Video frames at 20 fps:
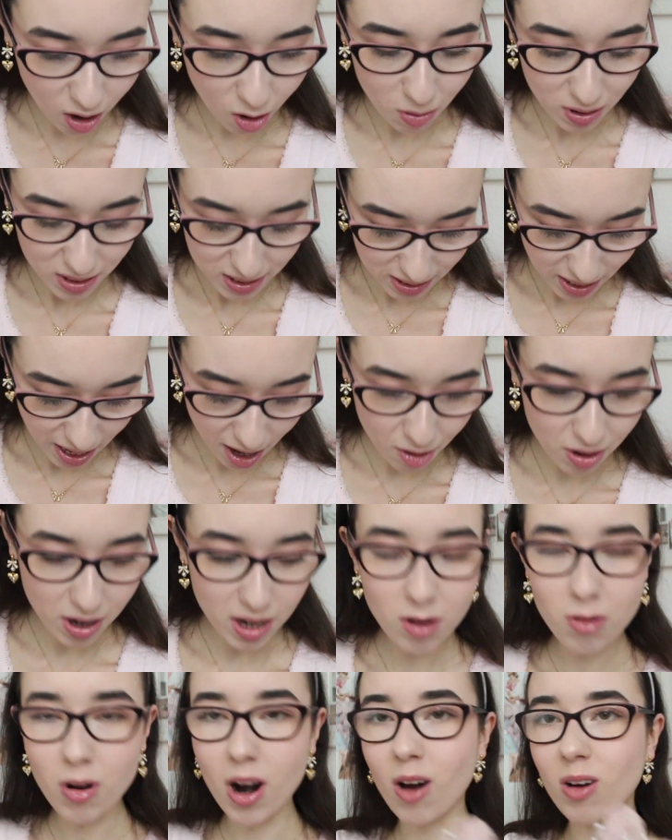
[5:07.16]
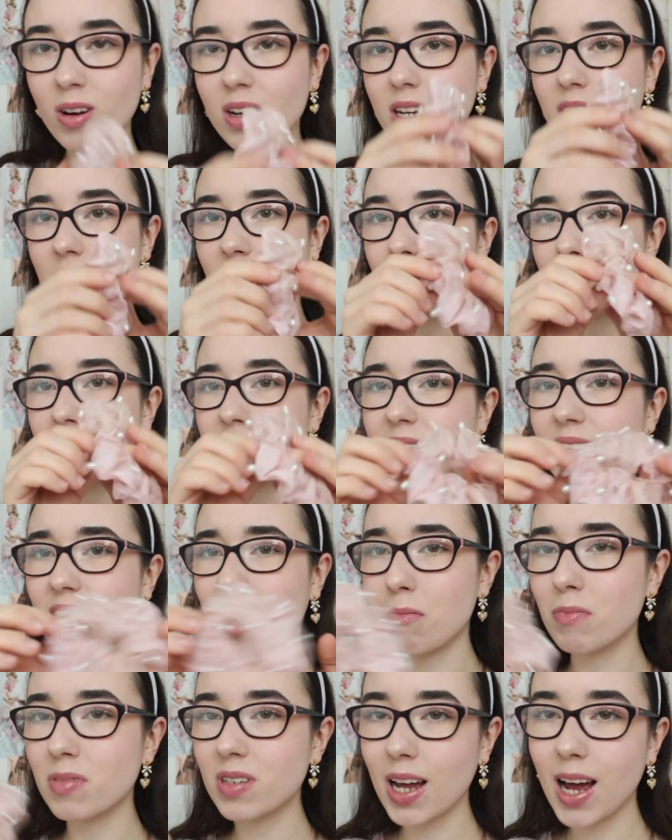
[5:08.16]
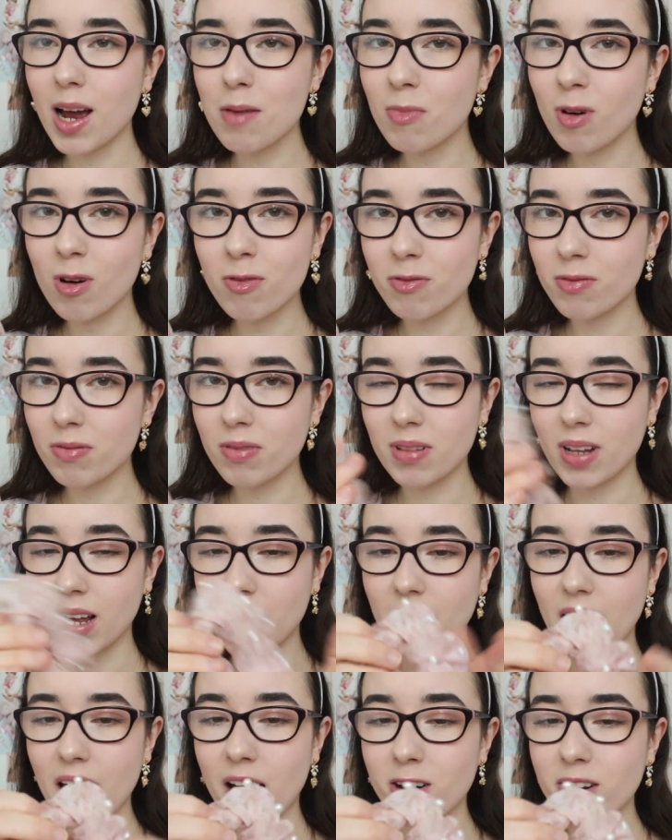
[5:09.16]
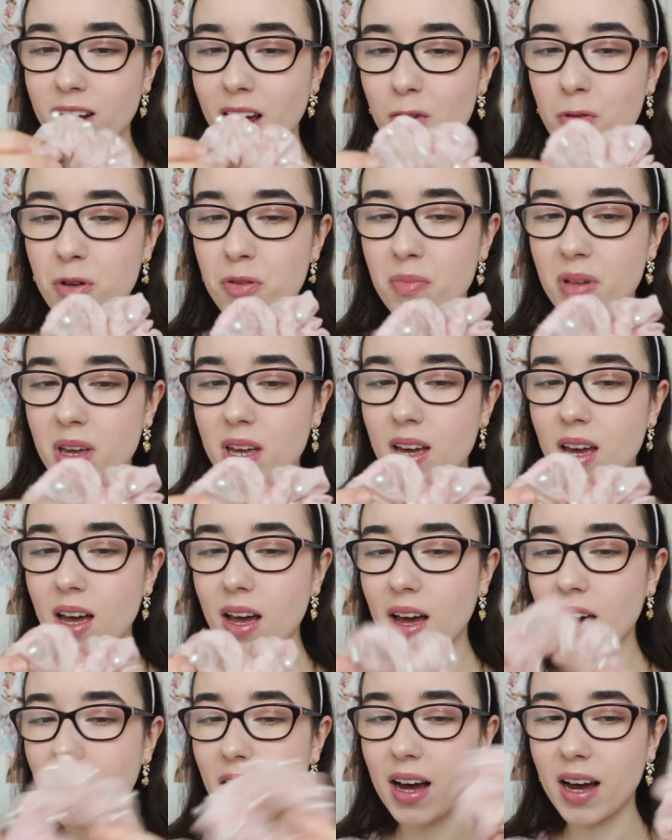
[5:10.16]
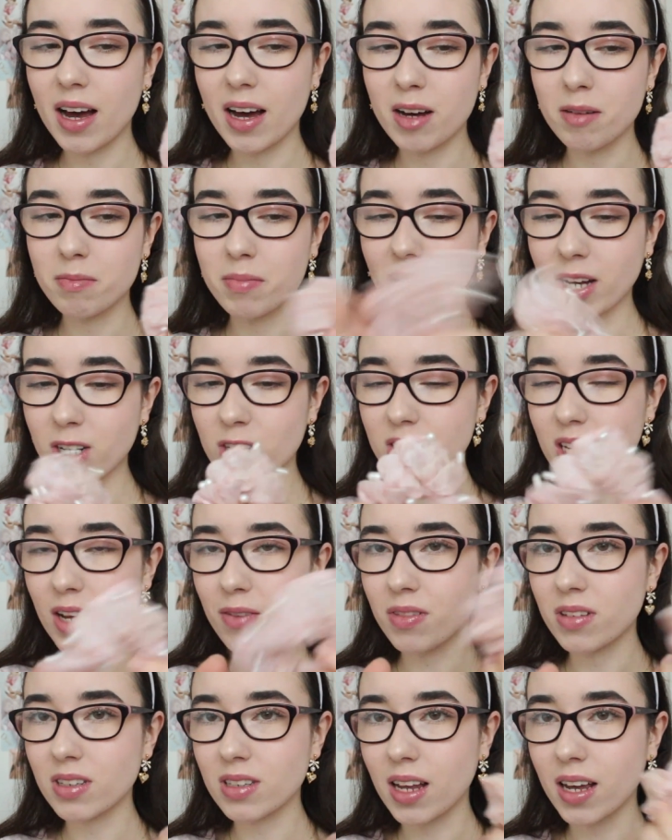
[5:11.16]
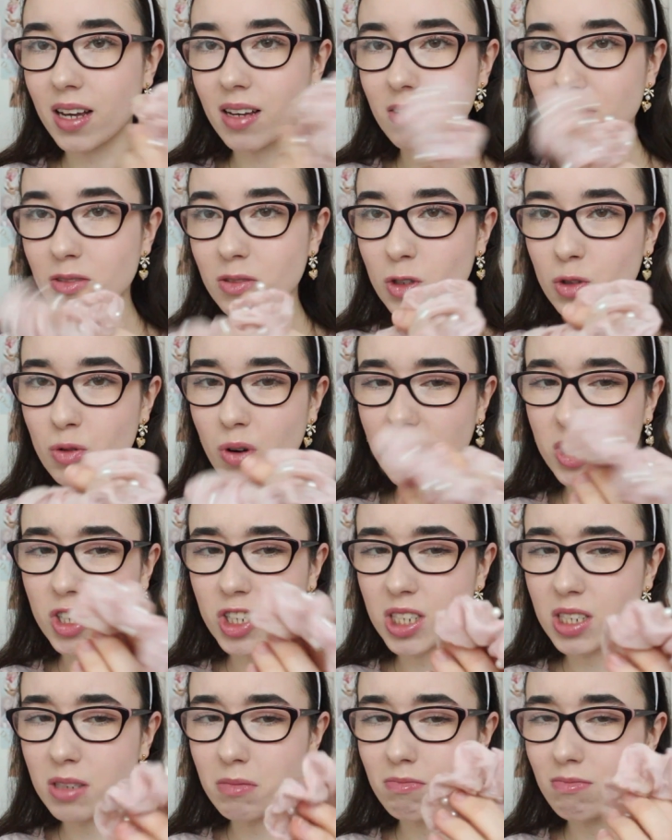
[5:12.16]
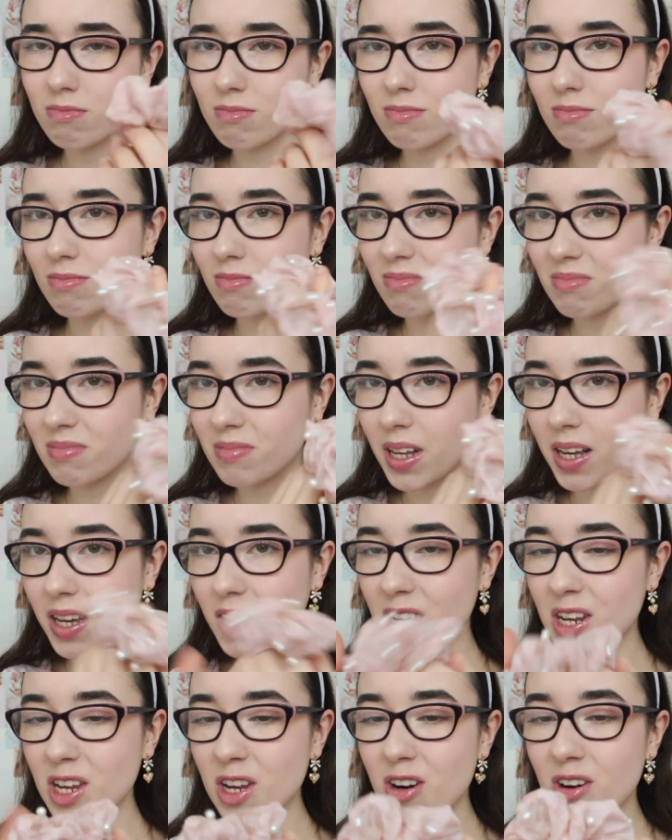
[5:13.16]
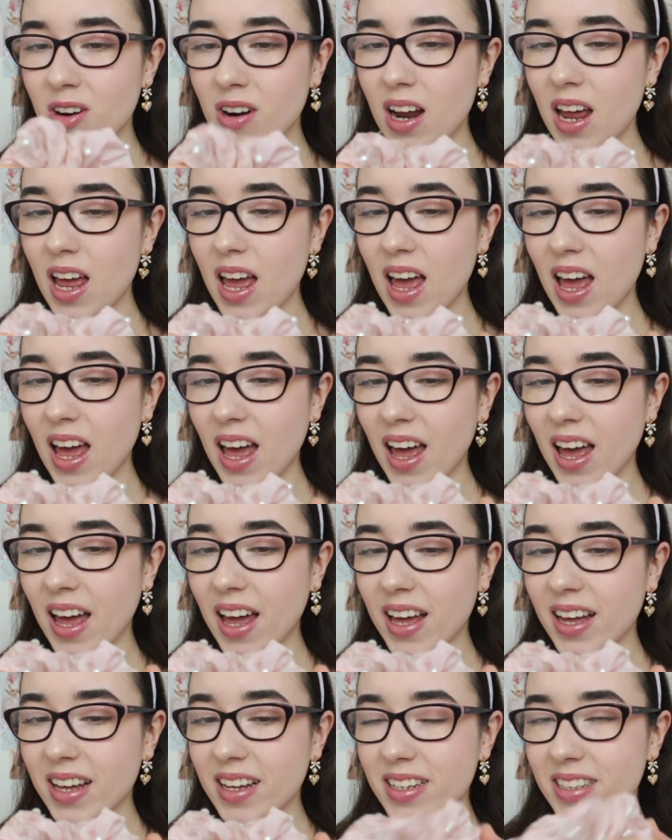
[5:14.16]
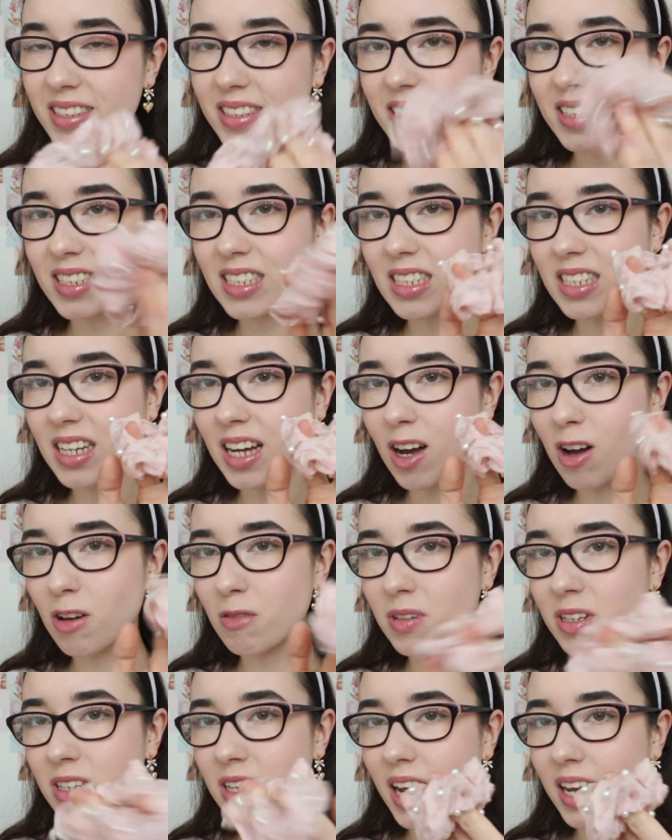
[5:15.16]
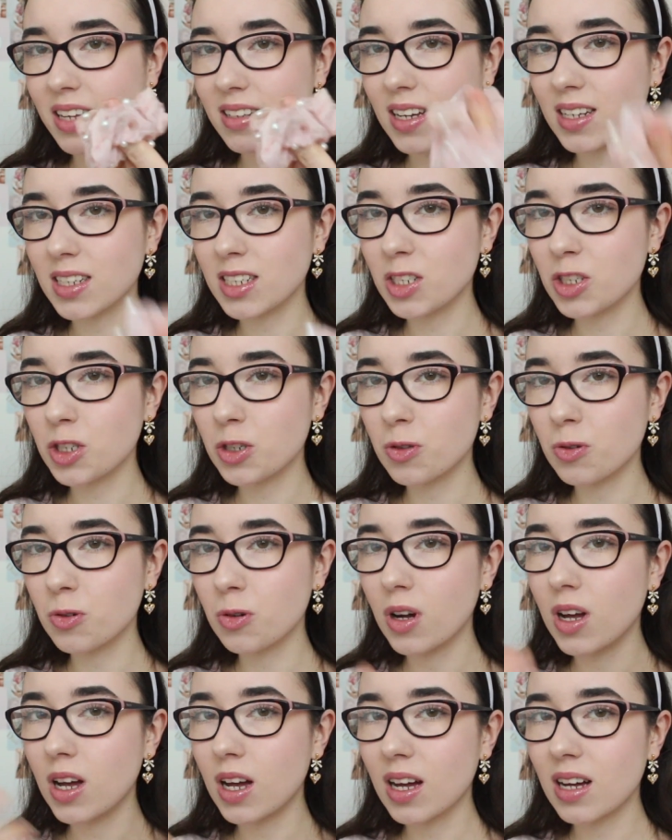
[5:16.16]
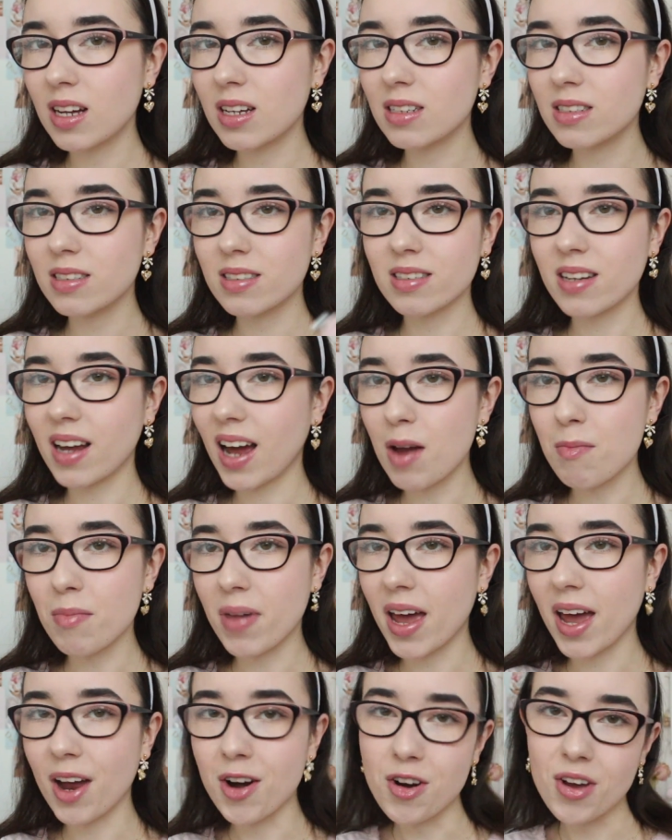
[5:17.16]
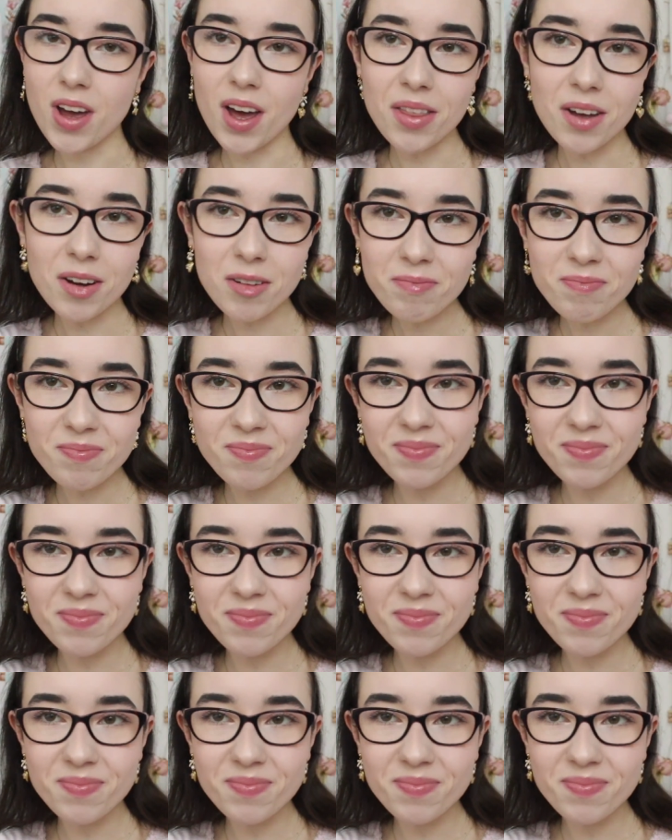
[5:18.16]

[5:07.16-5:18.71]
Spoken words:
always carry around some type of like hair tie with me. I just have this like scrunchie like in here, and yeah, in case I need to tie my hair together.